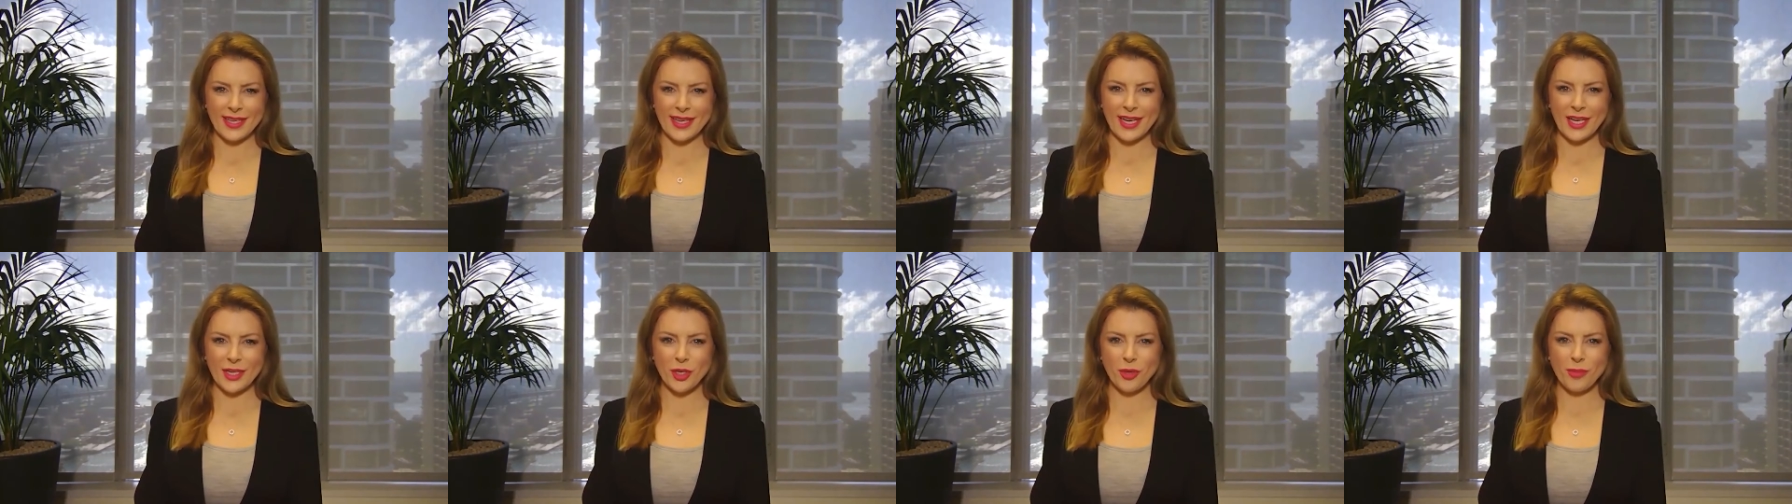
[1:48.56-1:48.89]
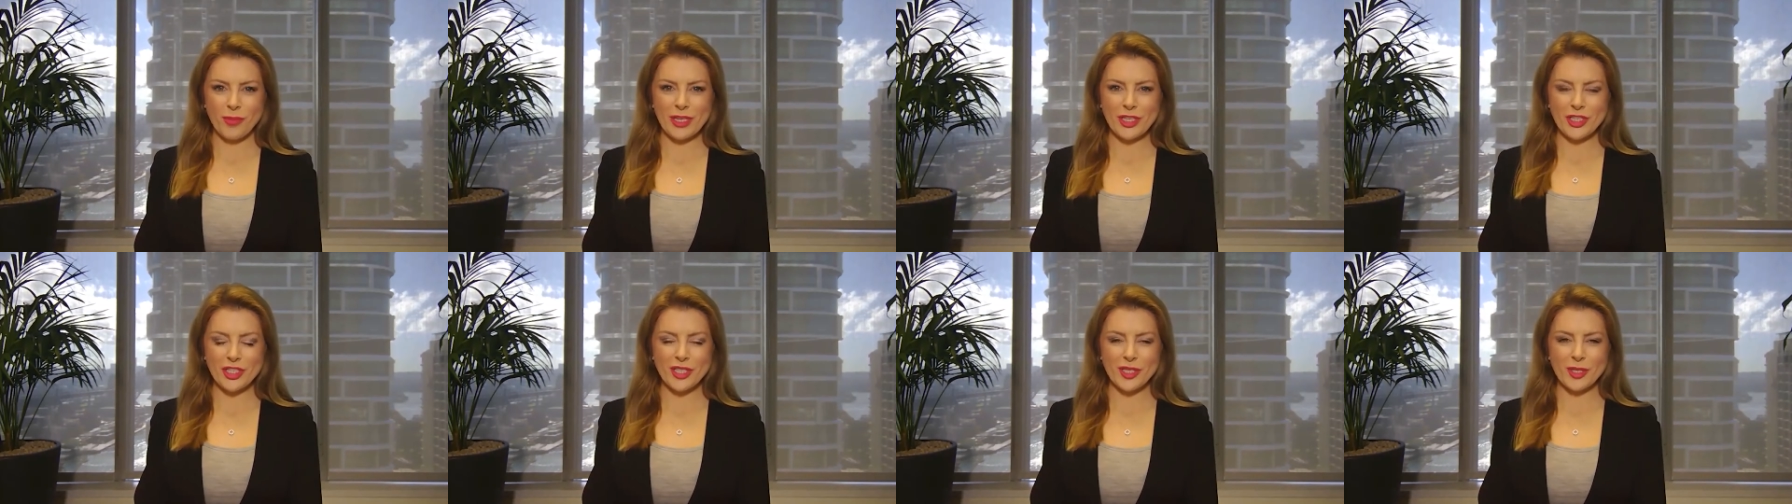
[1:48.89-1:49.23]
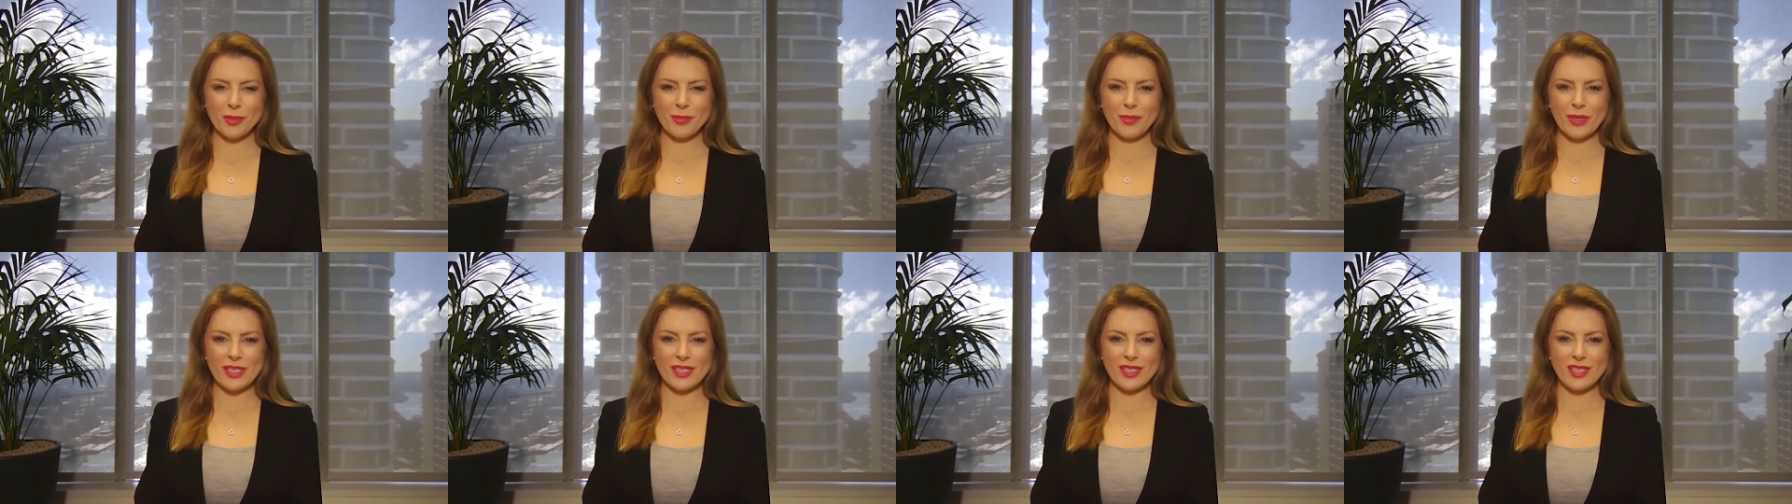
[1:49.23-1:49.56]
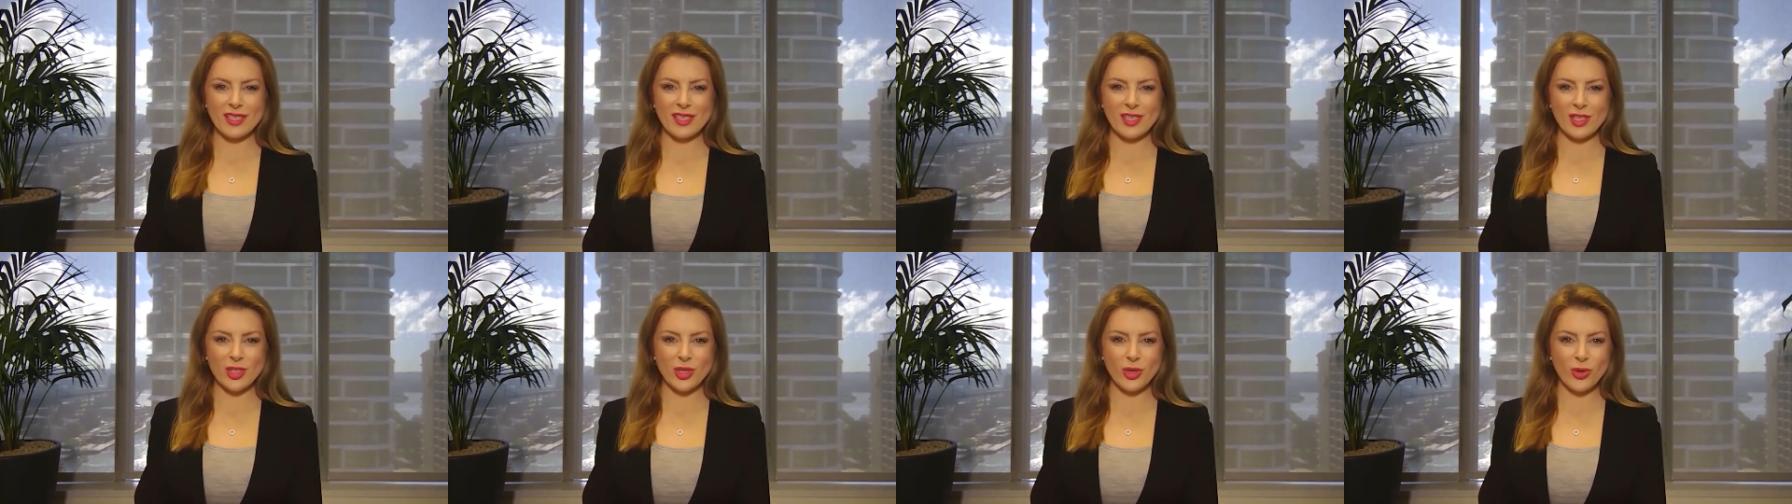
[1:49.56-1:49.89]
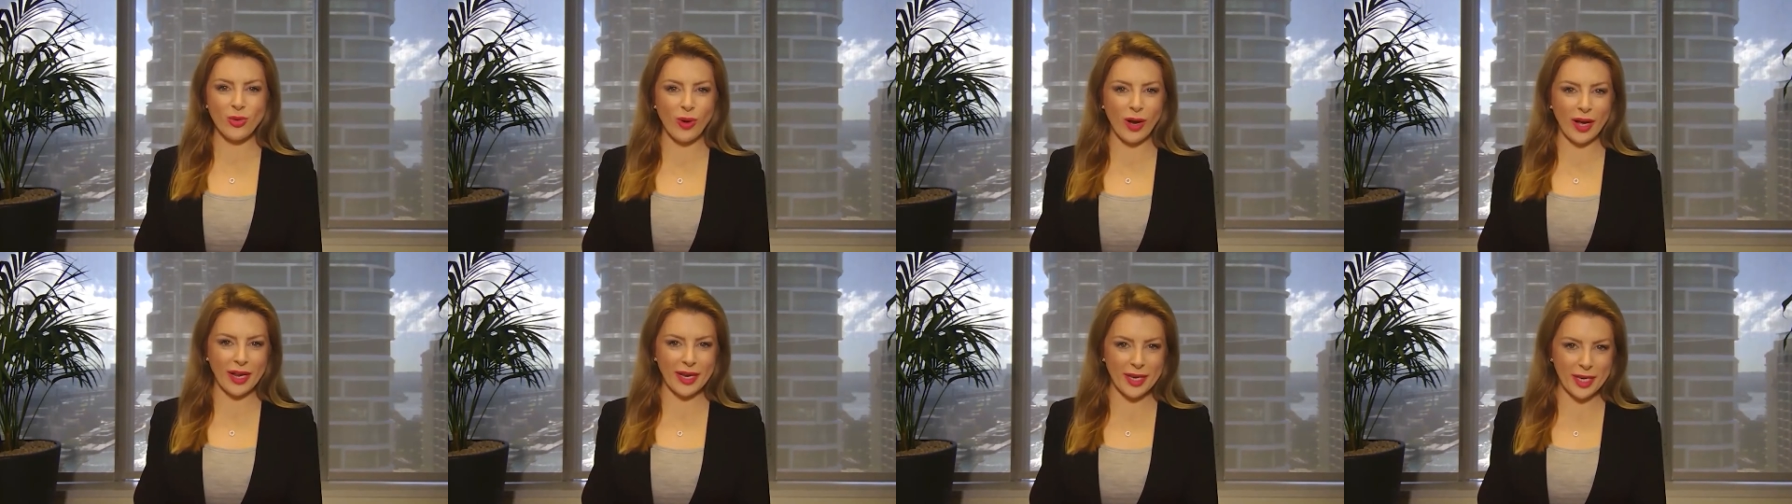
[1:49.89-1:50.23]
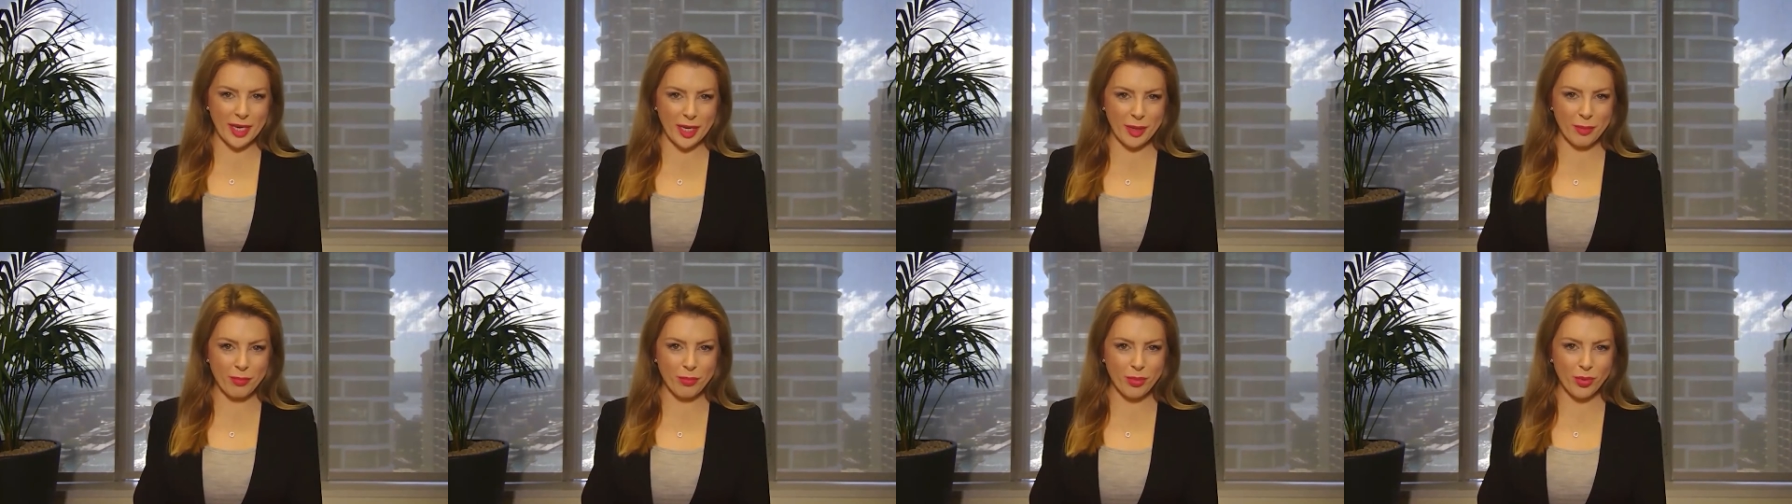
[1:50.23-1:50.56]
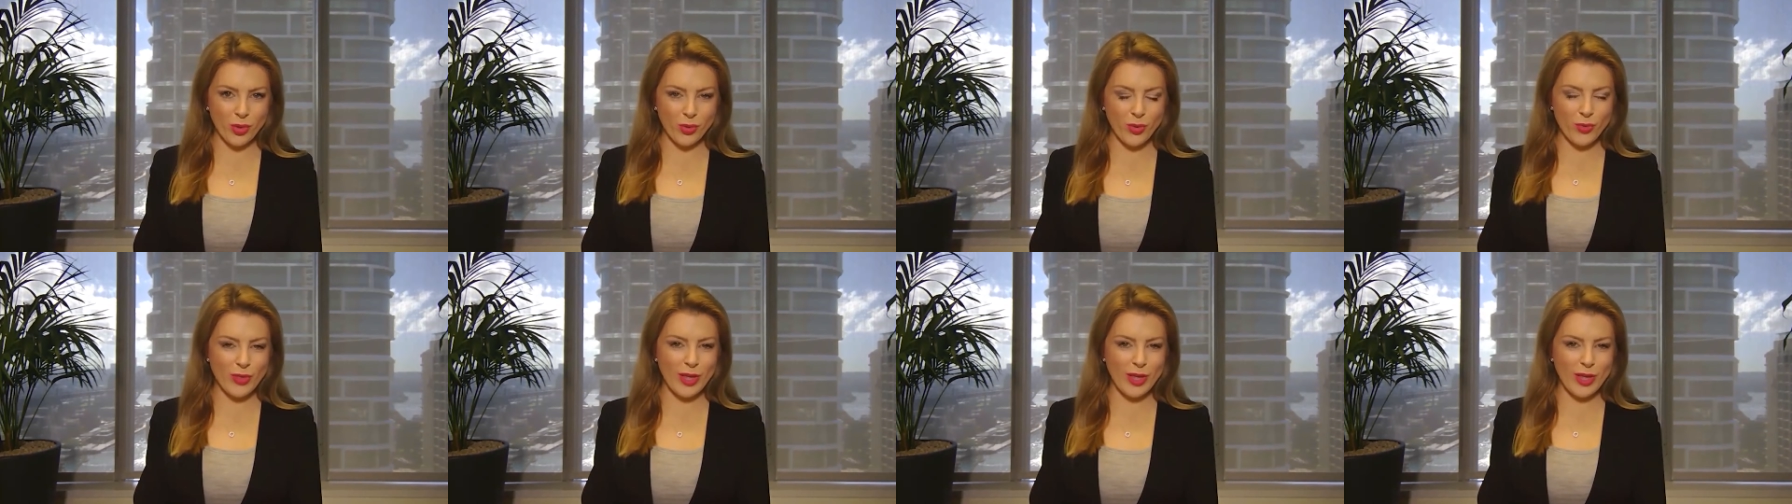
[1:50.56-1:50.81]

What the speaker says: And you mentioned the business is quite nimble.